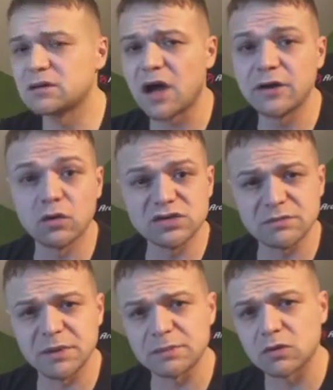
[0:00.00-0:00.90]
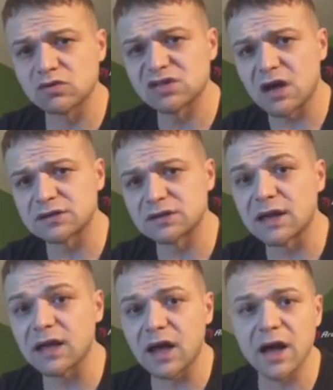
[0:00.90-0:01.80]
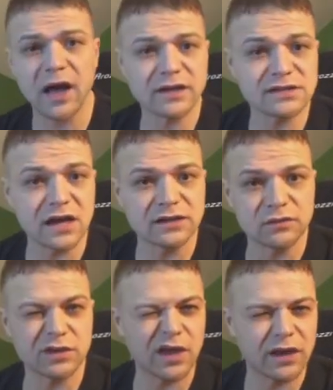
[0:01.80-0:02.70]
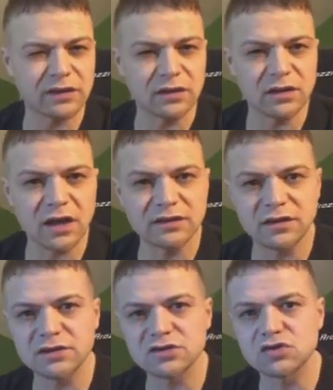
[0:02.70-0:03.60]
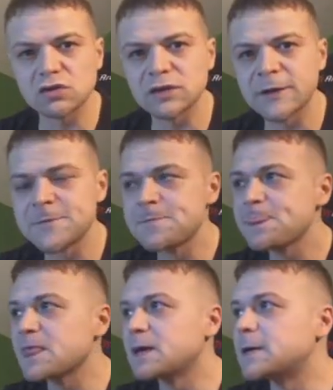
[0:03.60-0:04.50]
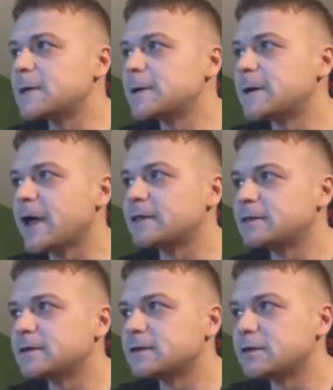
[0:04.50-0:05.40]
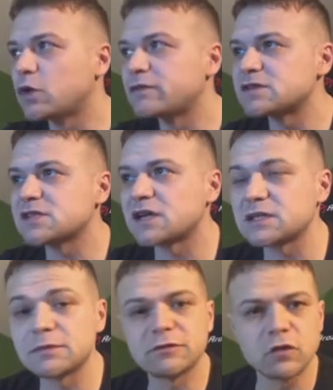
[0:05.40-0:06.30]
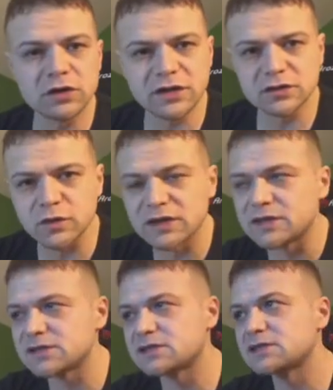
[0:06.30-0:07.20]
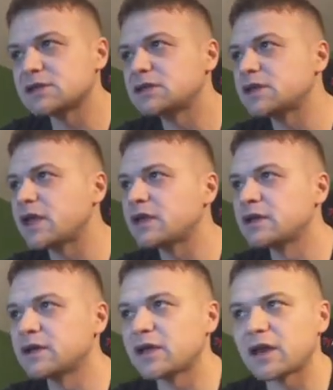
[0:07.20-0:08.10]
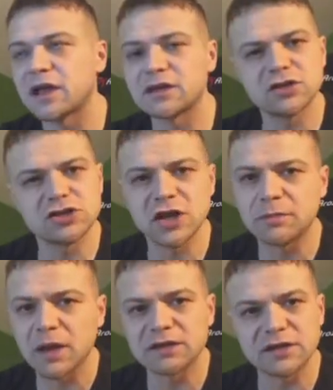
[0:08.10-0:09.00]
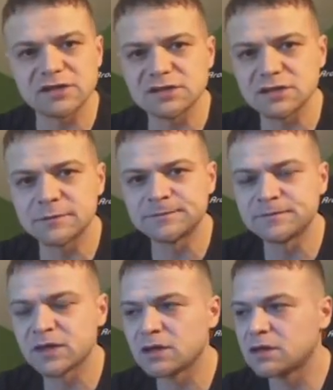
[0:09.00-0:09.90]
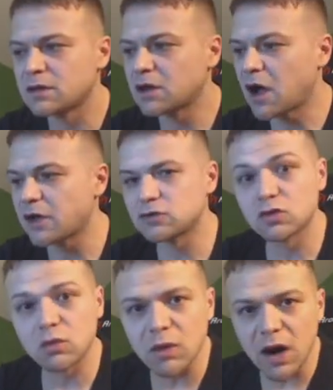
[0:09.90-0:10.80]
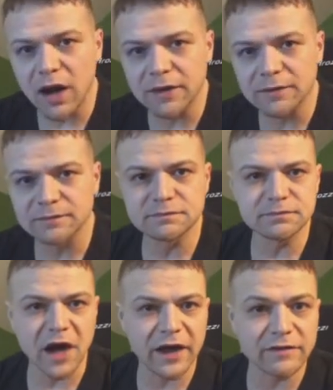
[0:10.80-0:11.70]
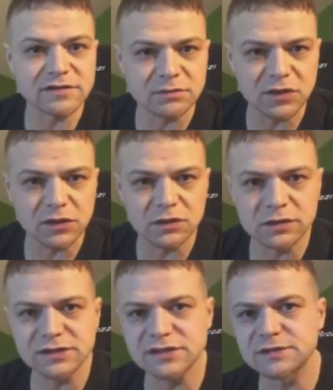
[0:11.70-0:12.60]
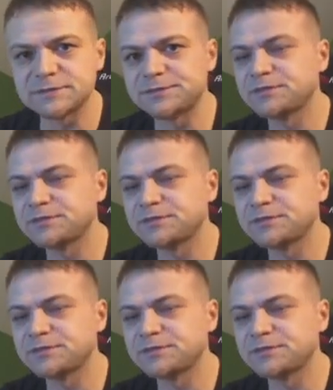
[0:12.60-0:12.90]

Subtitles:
I know some people who started, like I started with 18, 19 years old. And whoever started before their 20s, they can get in shape a lot easier. I don't know why, I have some theories.